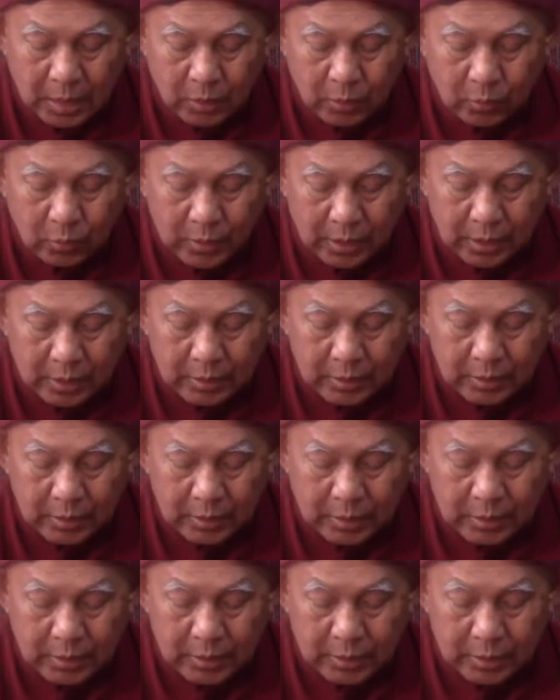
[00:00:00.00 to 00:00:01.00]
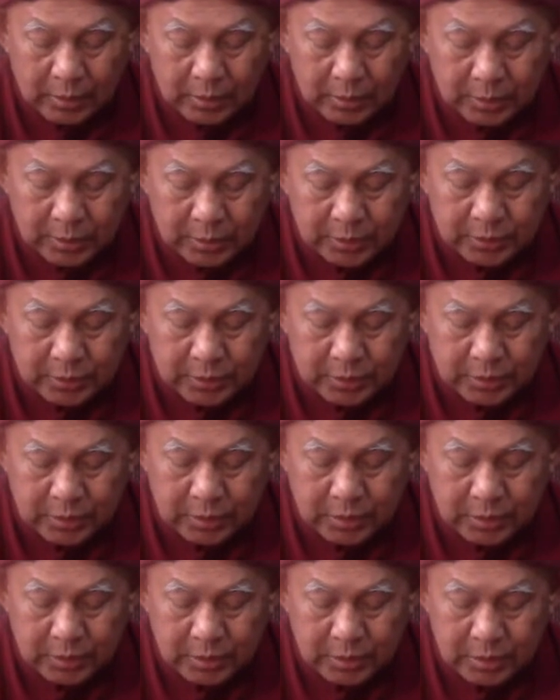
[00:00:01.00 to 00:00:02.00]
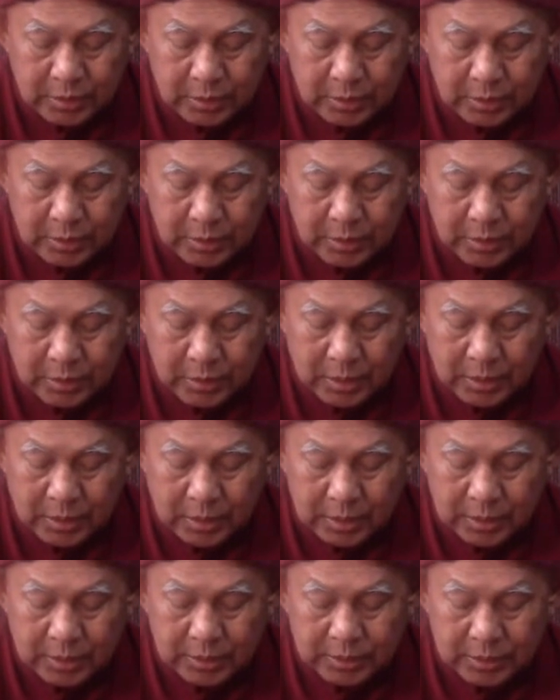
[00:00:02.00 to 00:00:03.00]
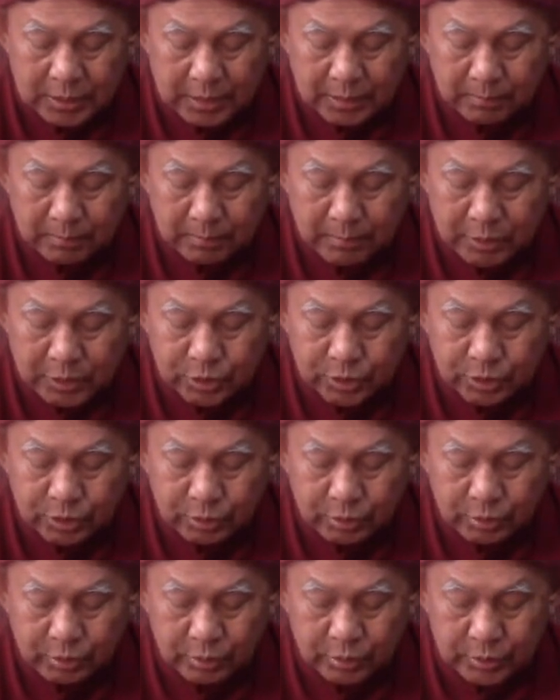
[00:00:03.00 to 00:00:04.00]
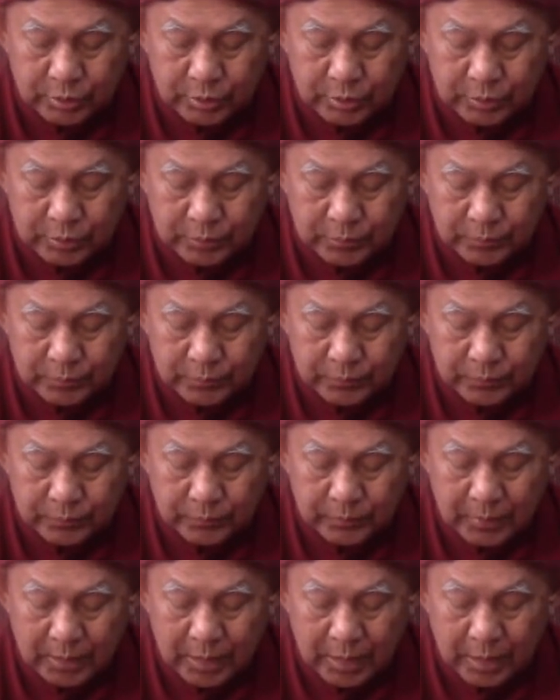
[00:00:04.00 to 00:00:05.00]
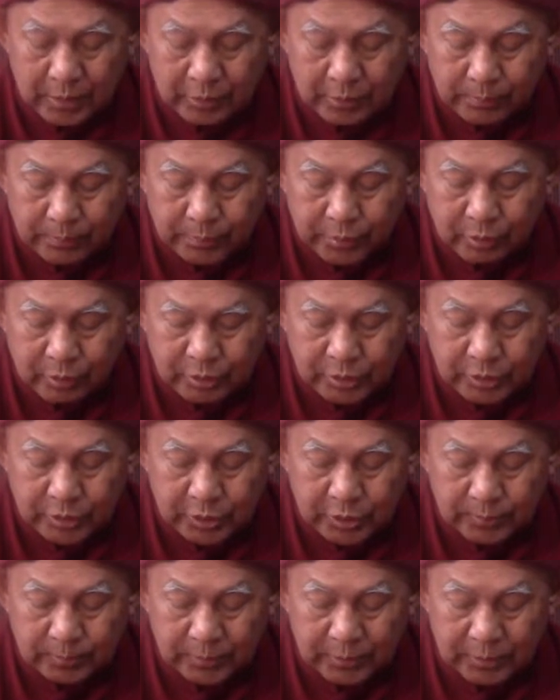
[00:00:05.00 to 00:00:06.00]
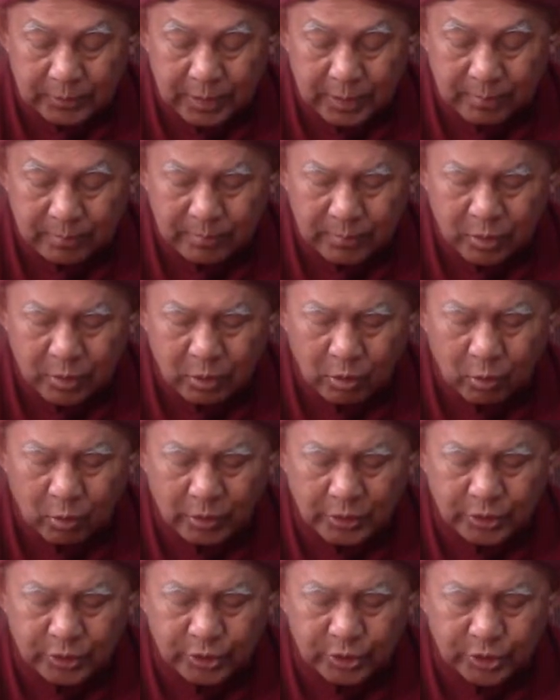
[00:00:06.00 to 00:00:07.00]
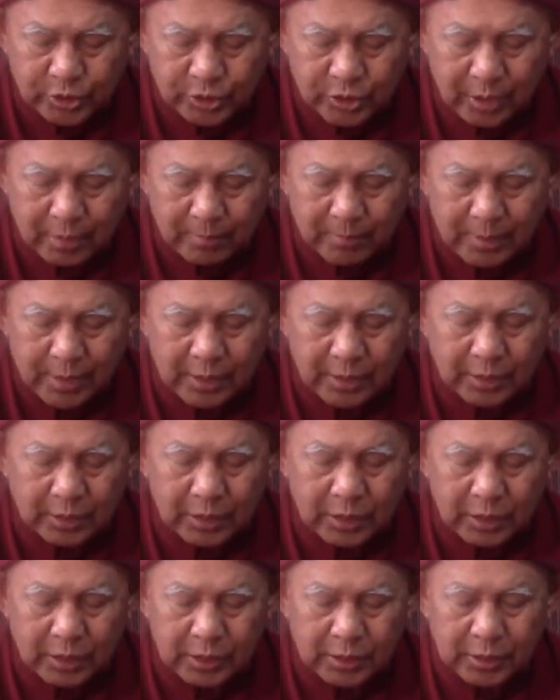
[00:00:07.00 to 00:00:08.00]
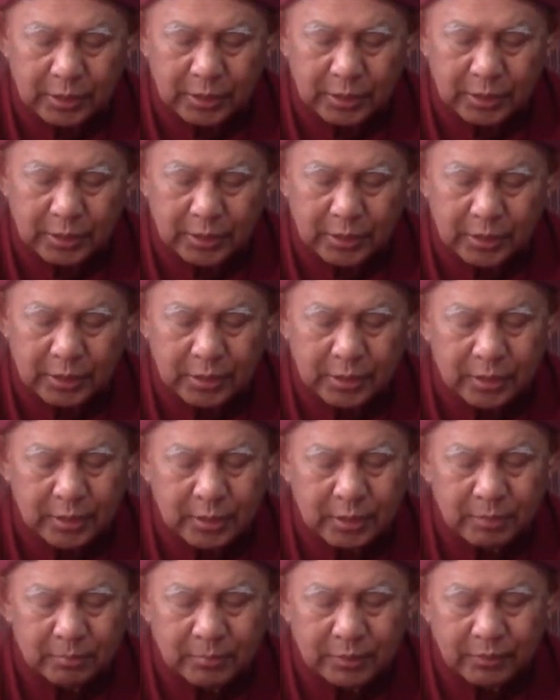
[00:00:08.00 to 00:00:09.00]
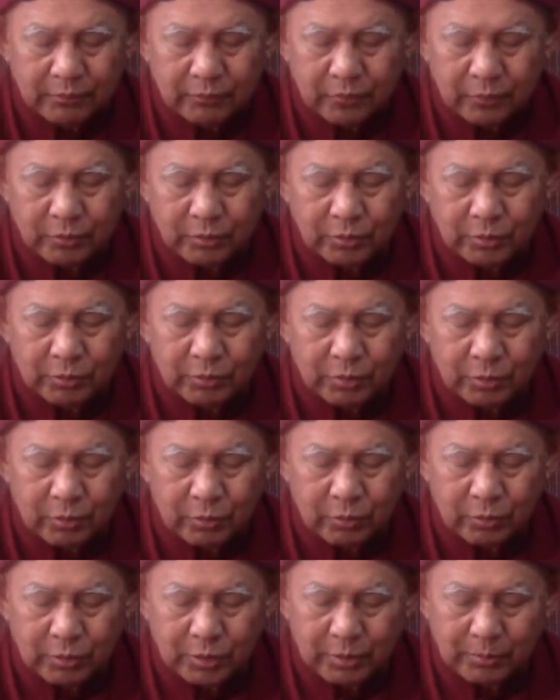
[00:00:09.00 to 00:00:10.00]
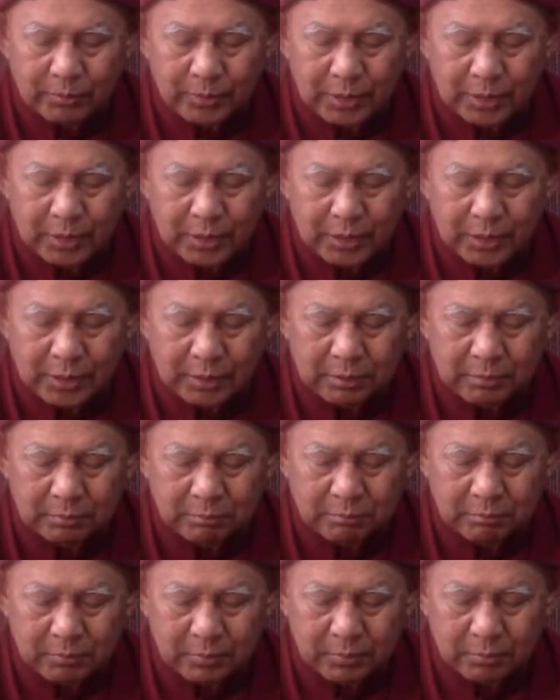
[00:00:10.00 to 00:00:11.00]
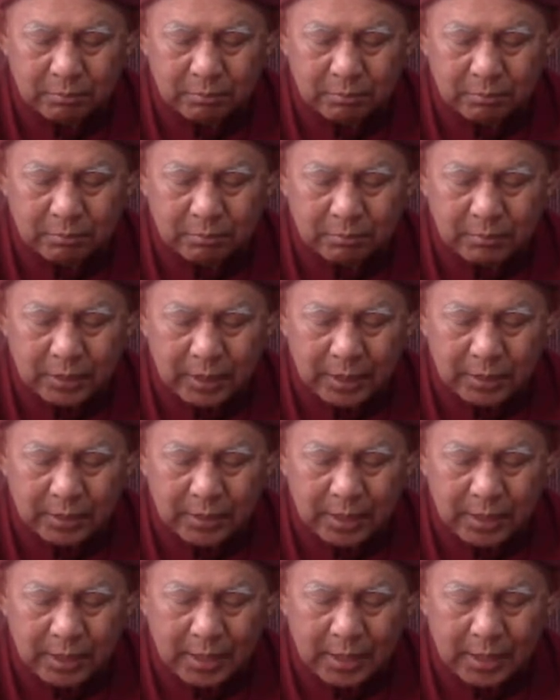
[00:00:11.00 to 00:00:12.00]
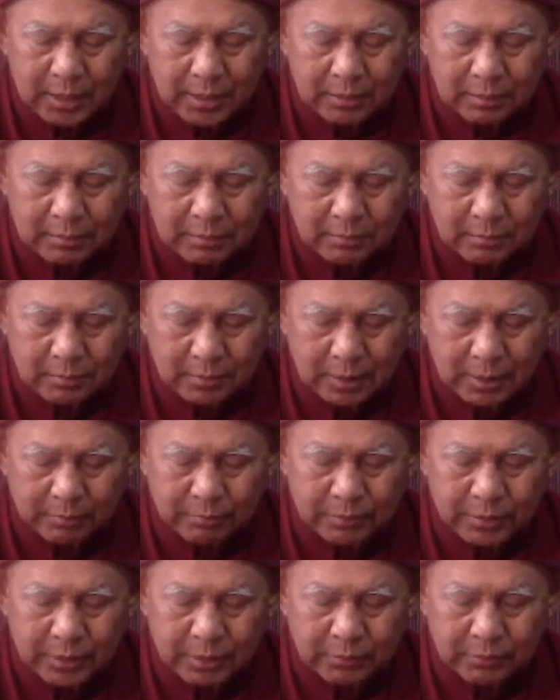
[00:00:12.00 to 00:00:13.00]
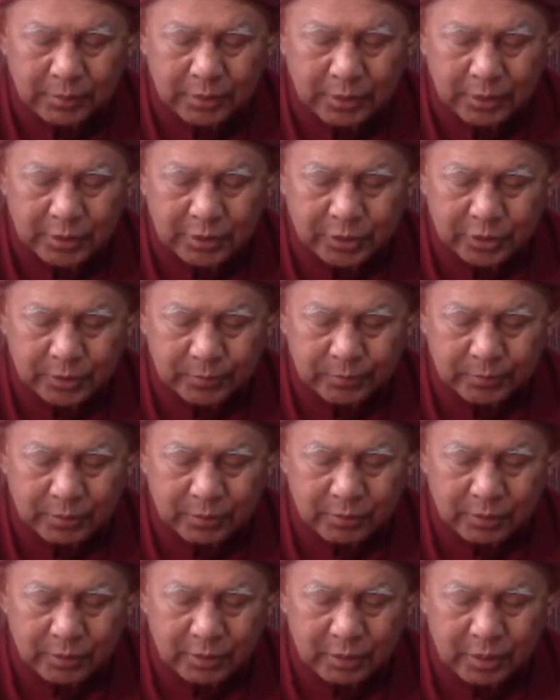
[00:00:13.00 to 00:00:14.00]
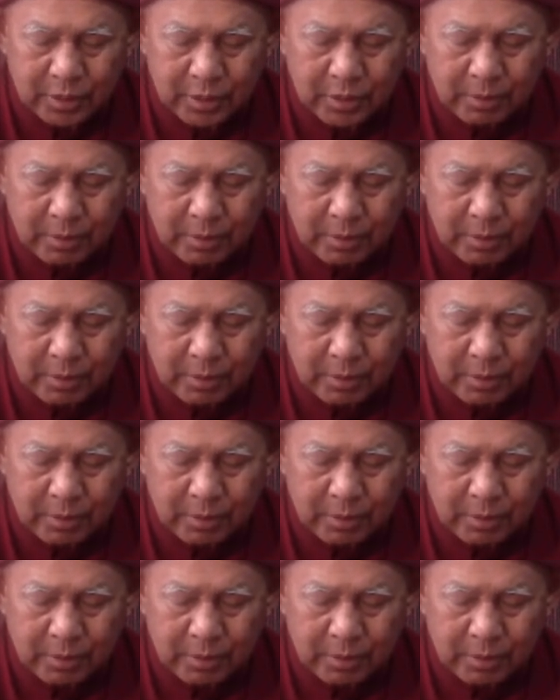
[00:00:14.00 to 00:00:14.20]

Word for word: When this insight matures, the process become quite sharp and clear. Before you know the beginning and the end, appearing and disappearing.